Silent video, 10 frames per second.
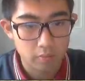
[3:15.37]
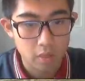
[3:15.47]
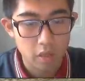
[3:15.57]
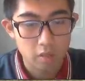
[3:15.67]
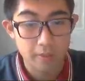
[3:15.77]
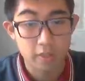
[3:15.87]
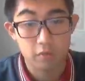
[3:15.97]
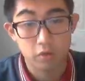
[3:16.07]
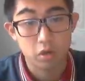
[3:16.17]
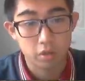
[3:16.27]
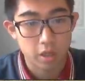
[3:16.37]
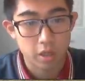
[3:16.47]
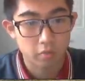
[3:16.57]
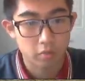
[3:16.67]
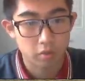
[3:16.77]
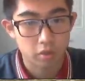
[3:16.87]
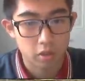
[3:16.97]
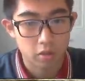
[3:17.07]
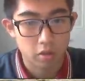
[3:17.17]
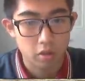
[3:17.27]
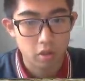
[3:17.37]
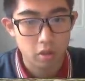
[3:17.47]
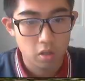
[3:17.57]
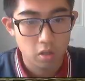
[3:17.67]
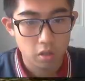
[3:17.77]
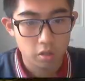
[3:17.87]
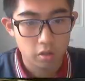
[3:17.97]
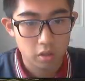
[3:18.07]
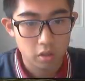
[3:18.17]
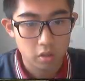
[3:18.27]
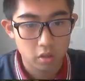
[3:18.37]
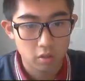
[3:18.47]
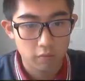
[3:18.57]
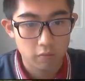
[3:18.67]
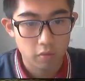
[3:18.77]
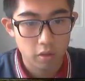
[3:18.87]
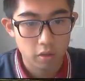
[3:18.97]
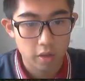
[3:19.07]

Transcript: especially if you got a tank with good turret. The T-34, the